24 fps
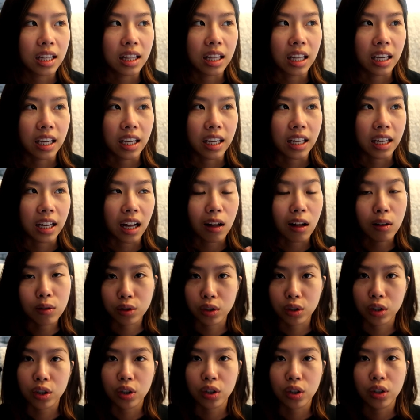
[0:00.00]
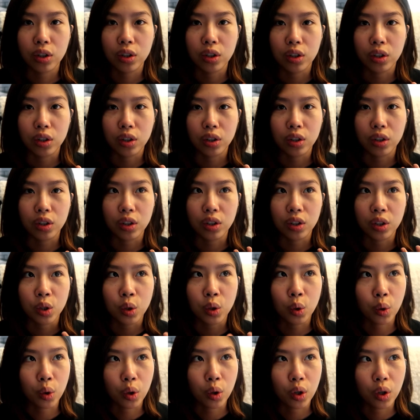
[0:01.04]
they alter
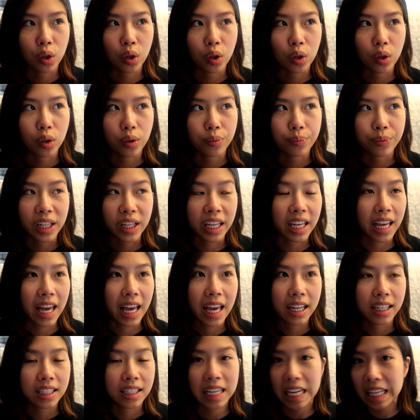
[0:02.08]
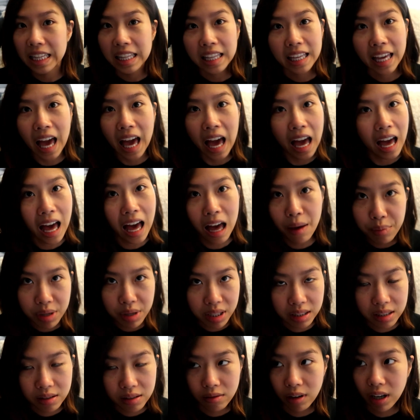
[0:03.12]
your like daily
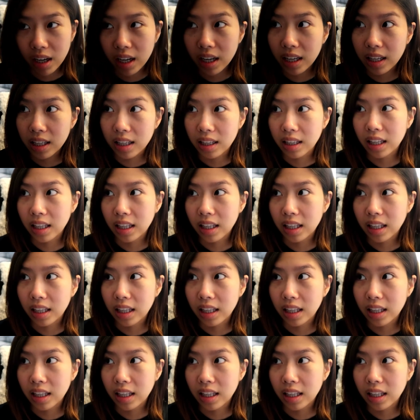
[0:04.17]
habits right